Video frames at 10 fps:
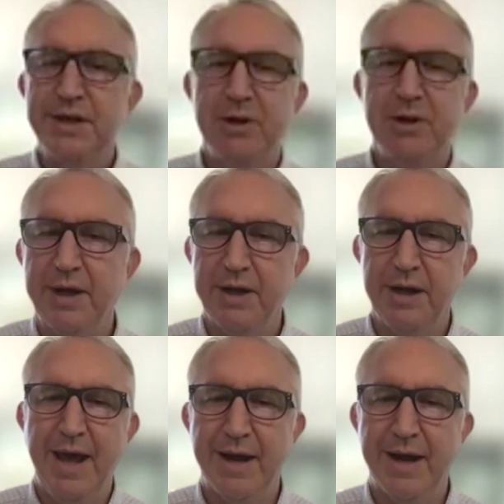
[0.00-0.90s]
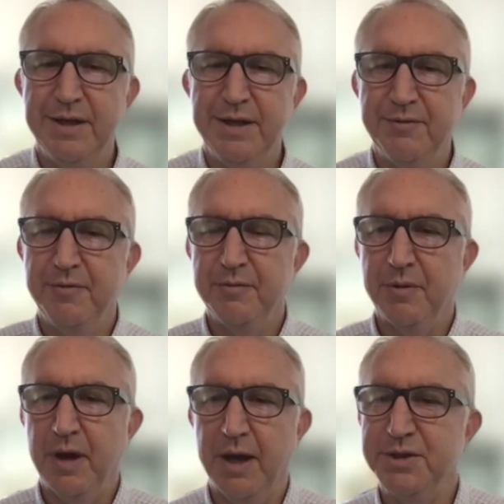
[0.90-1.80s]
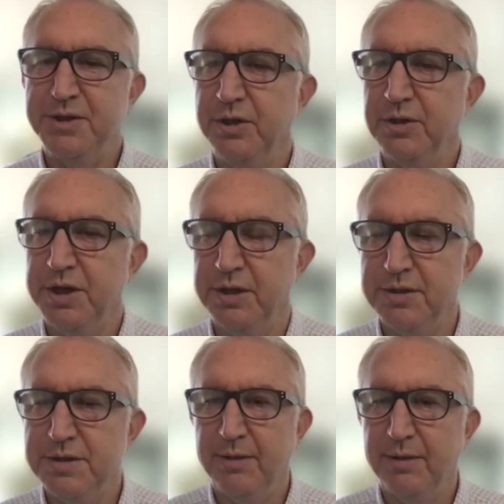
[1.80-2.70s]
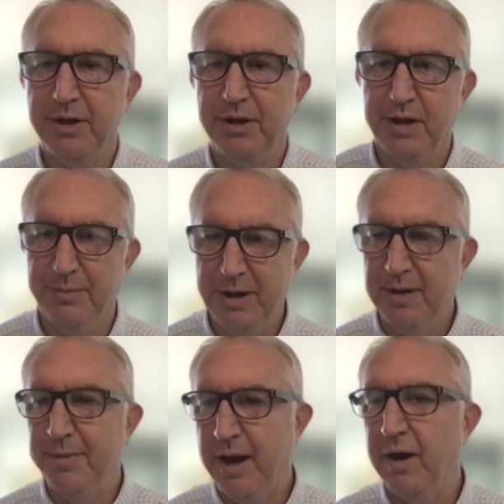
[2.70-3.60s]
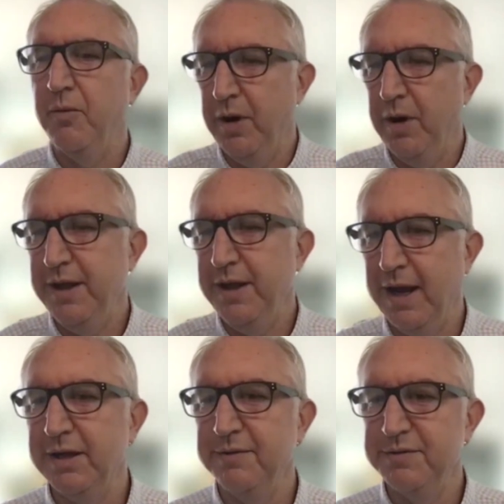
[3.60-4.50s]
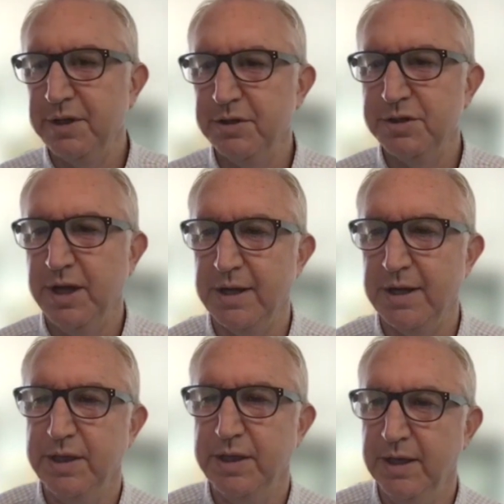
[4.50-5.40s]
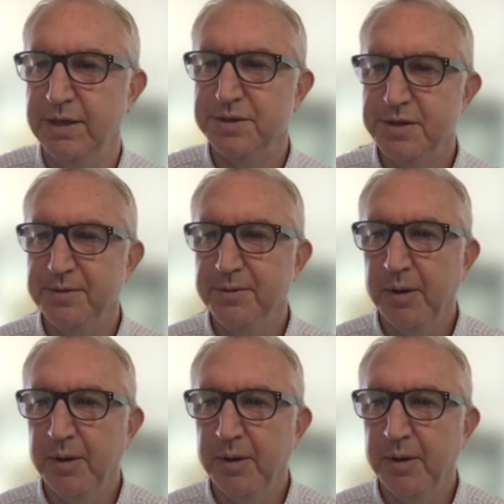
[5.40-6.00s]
double click on an active solution. Tell me a little bit about what the active solution actually is.